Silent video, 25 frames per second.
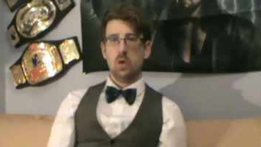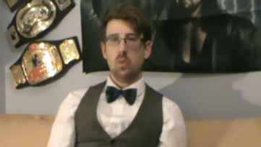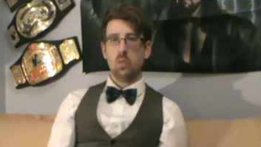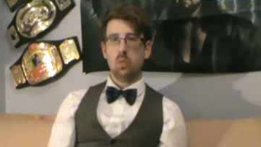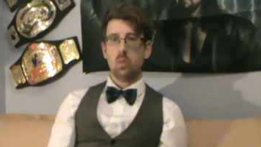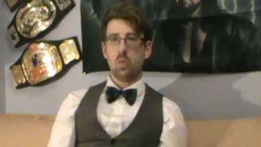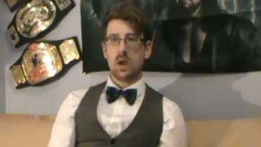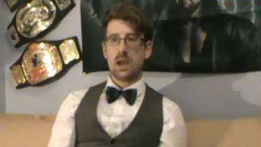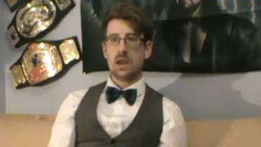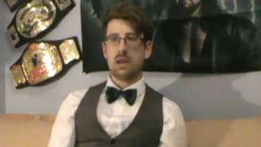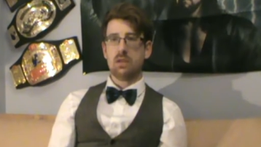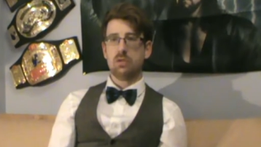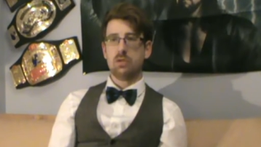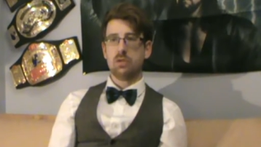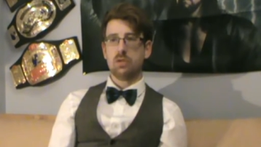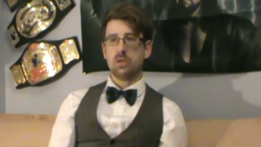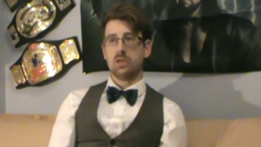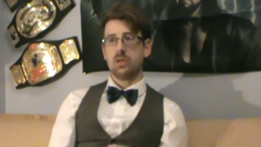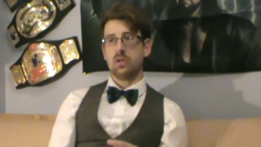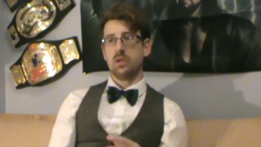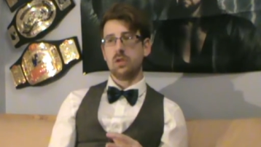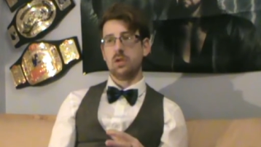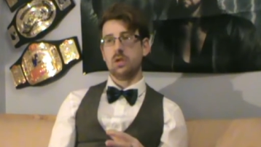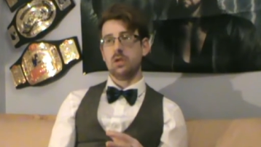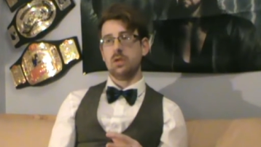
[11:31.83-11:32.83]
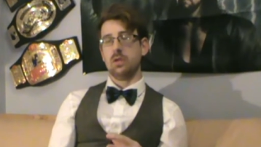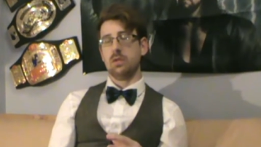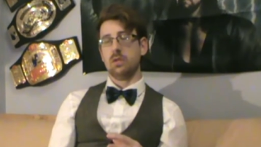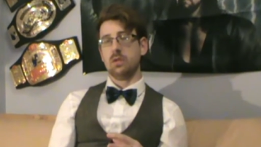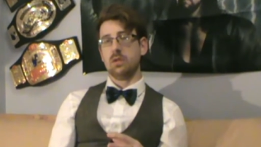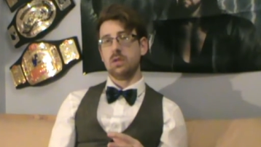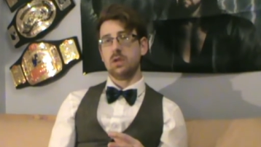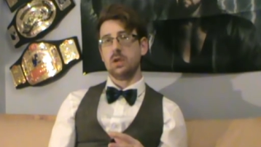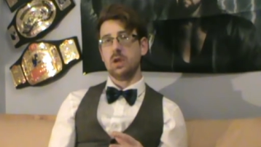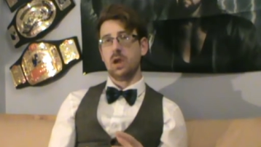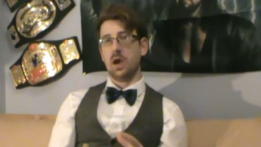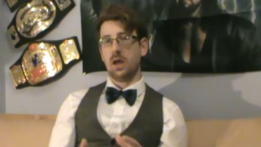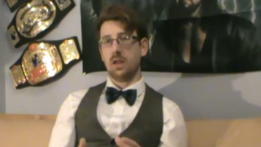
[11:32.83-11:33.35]
with the
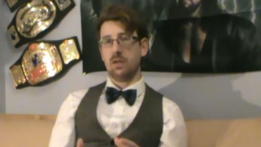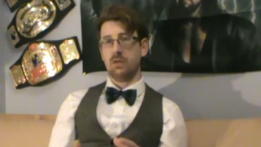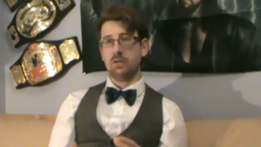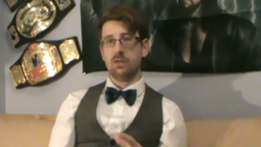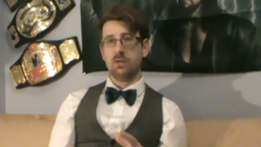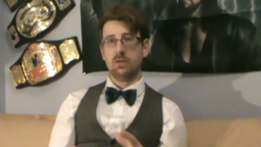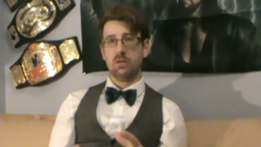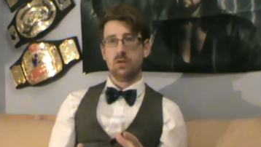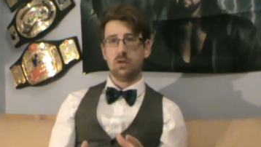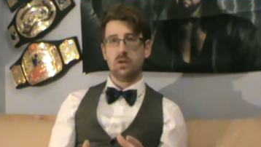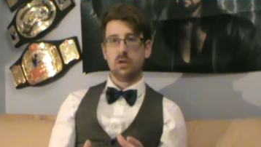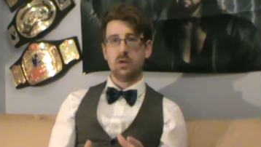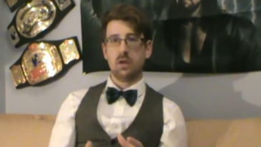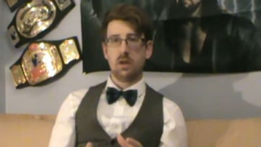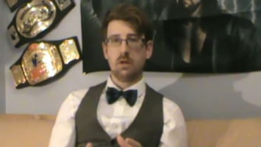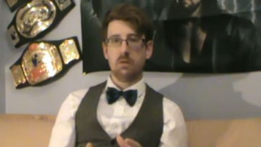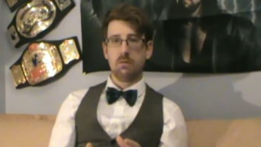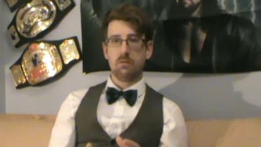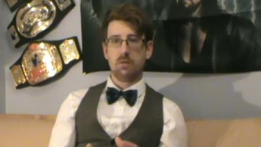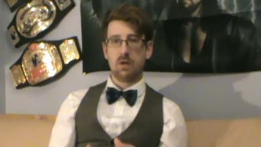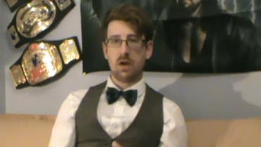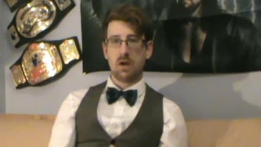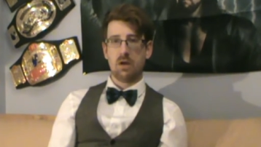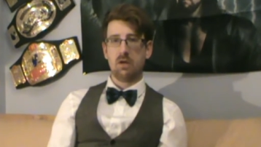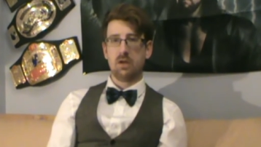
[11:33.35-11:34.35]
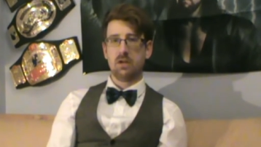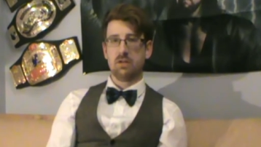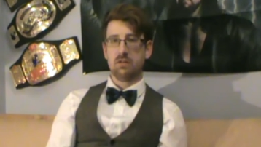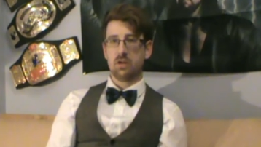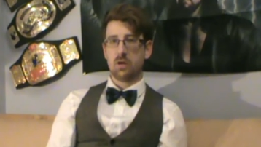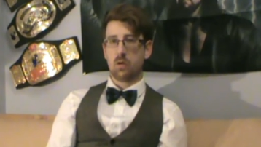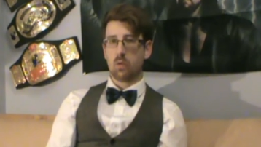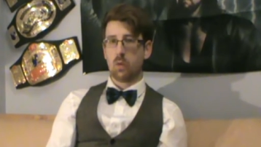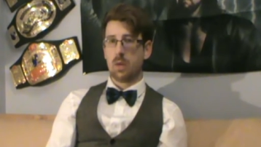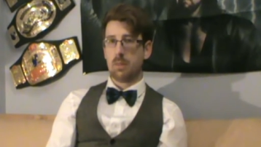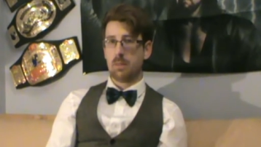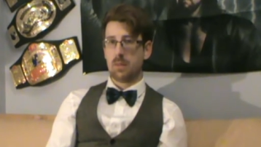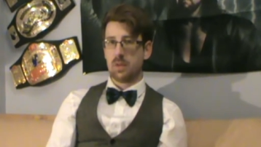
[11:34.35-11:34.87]
guns and, and various
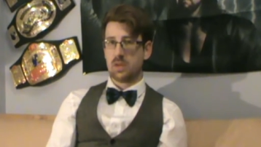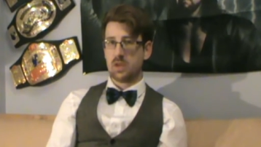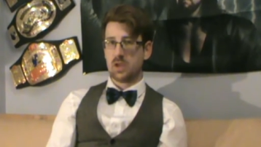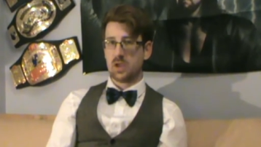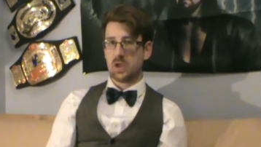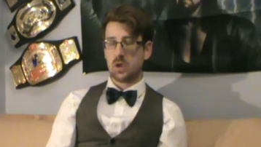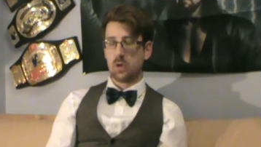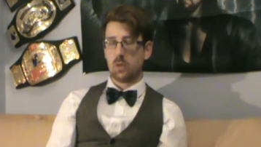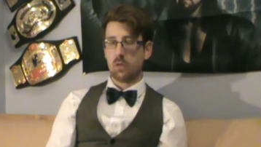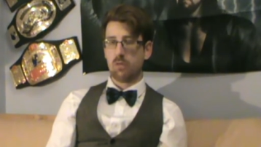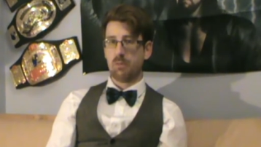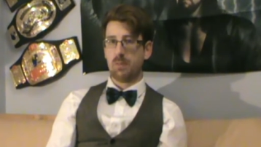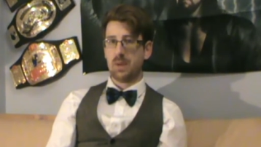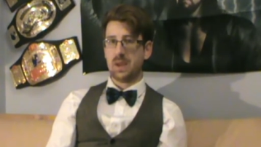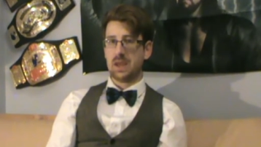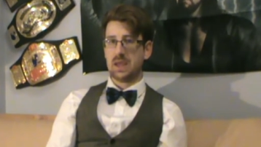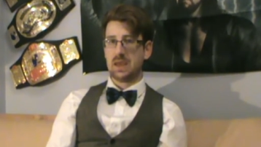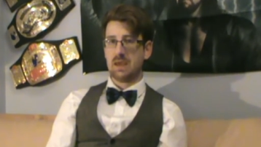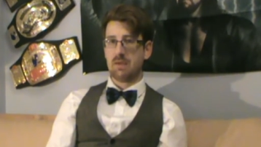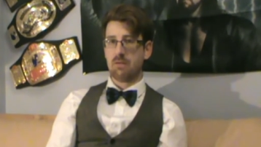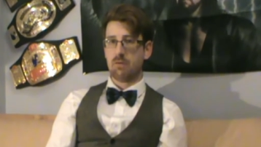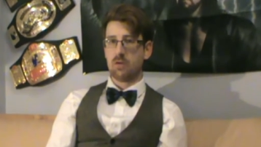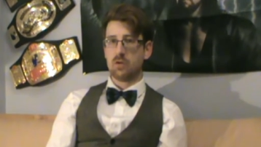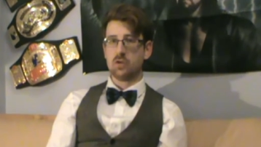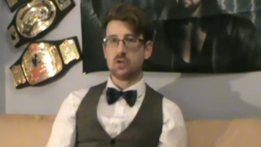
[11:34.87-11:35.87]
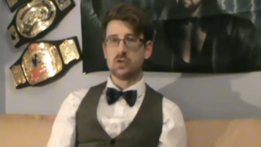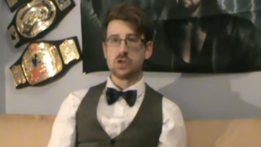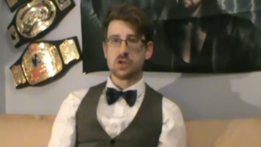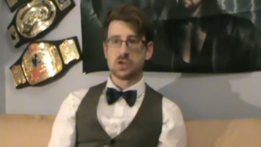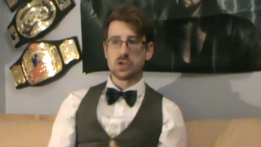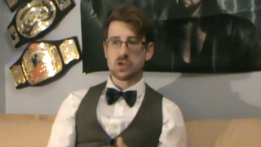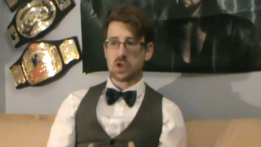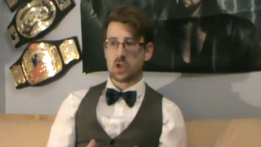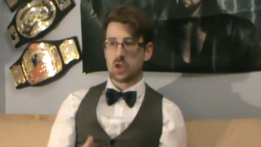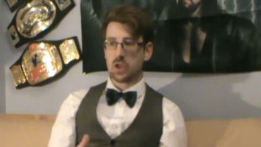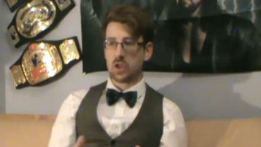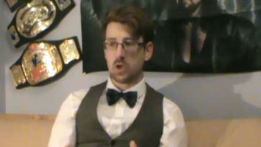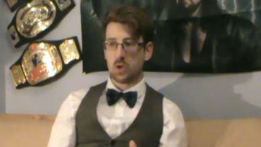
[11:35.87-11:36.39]
equipment that you have been given, just
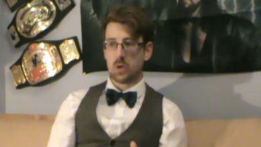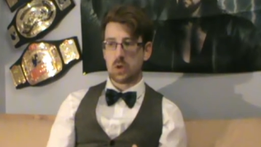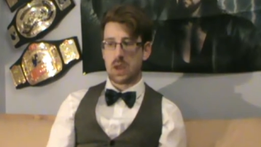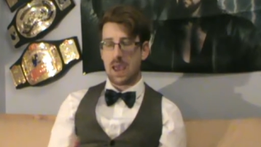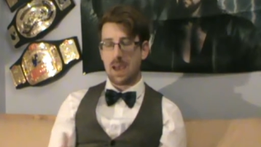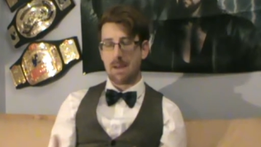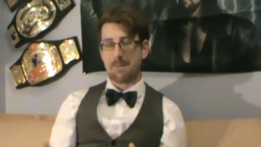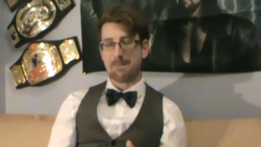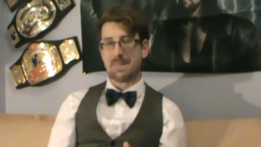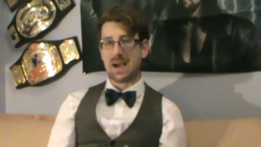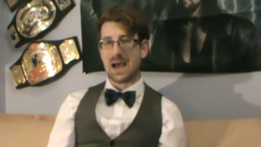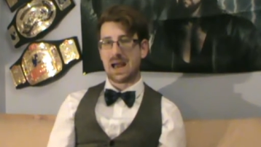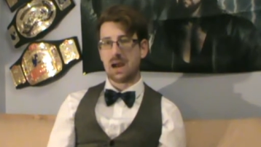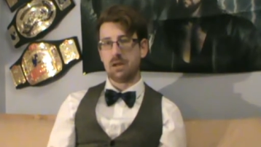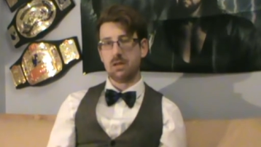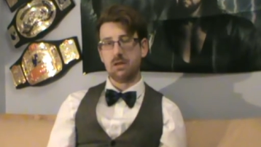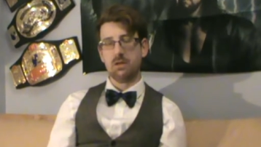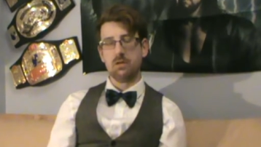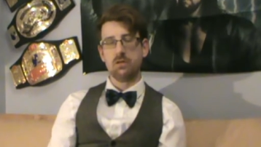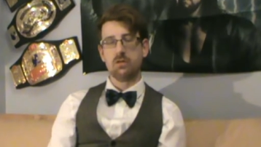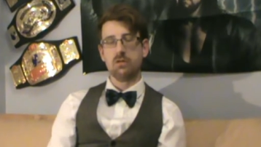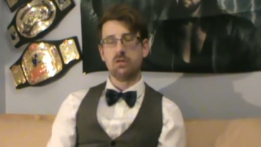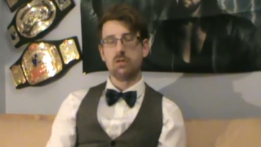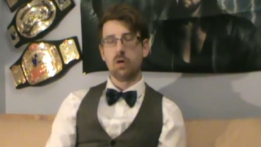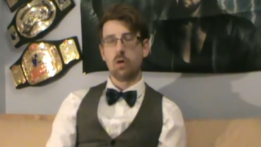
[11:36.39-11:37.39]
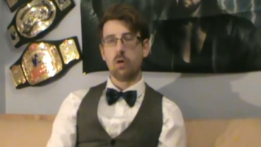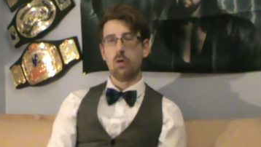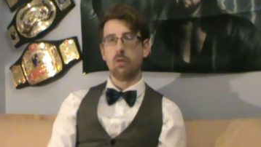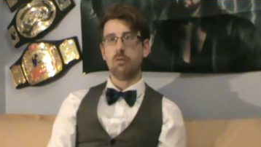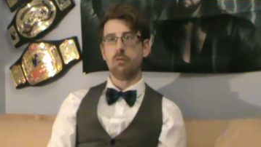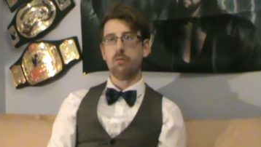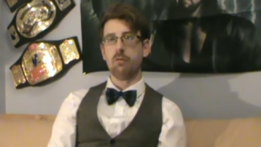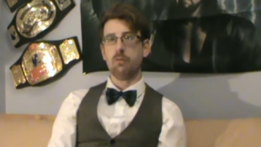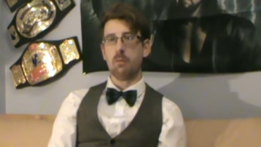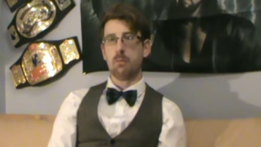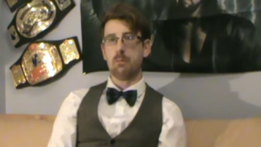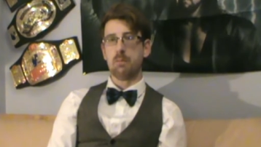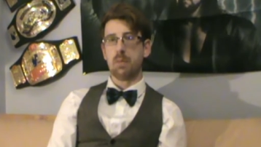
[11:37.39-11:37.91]
so that you get a balance
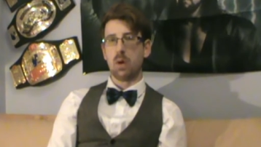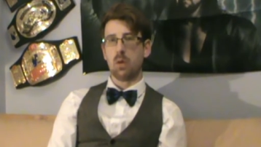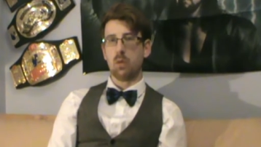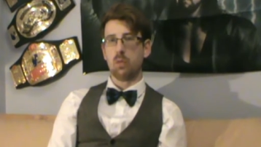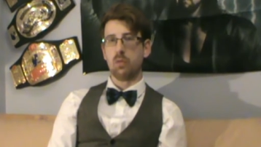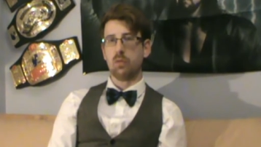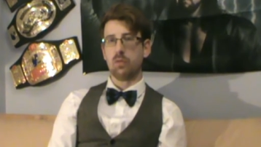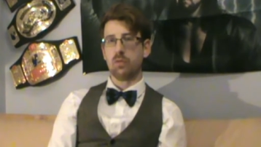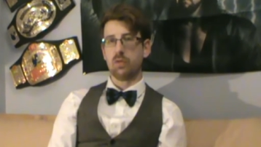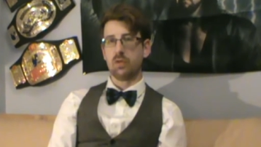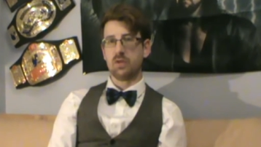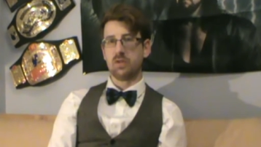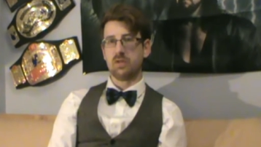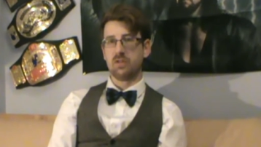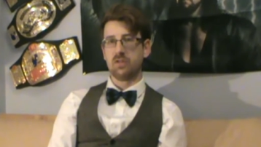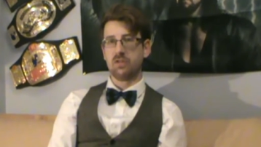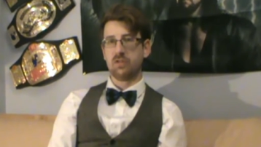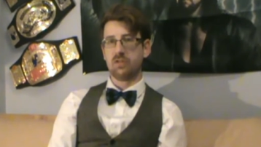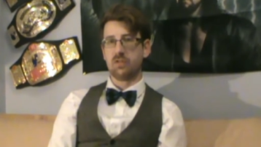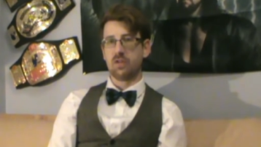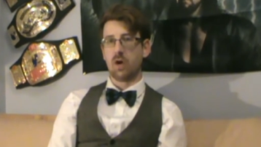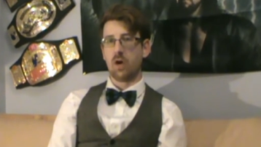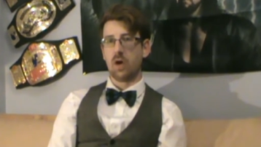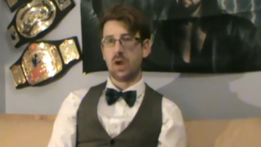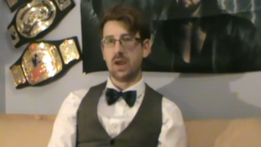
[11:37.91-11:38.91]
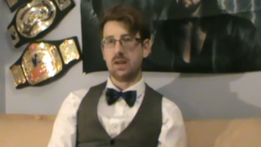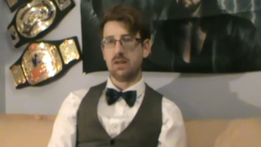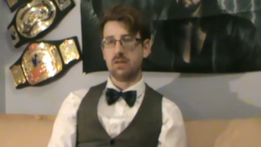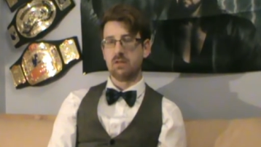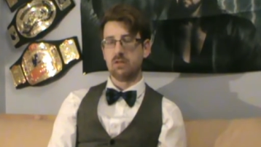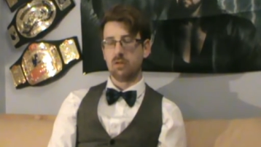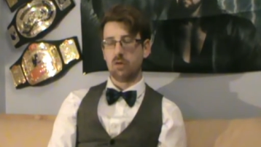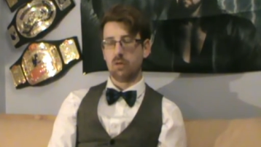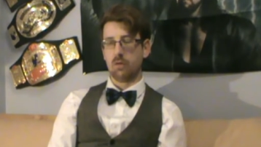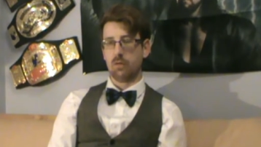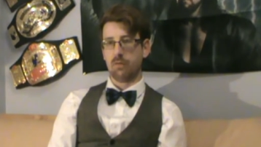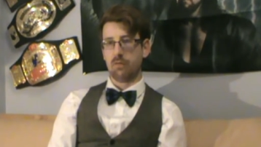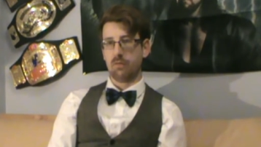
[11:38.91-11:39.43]
of both sides
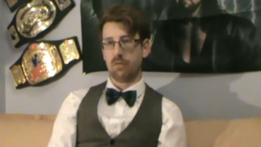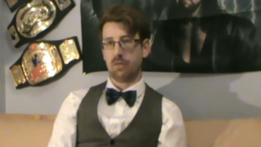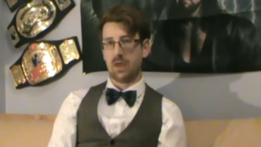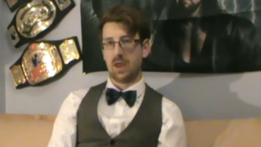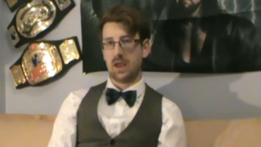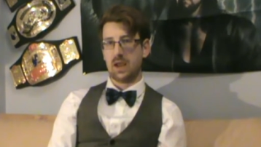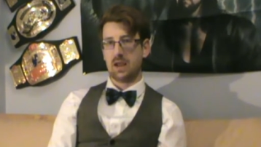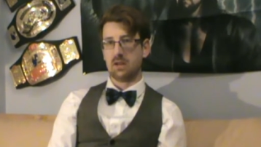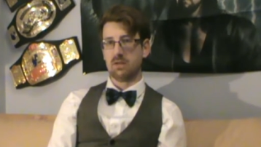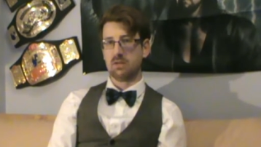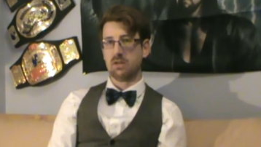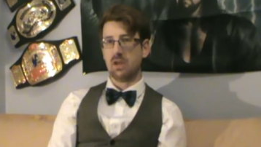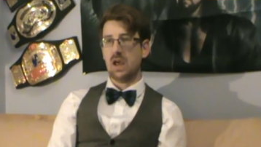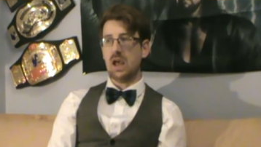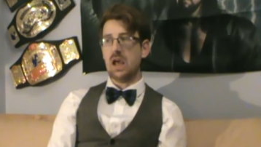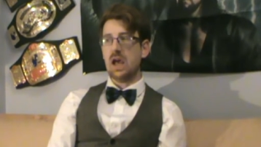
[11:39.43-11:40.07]
of things.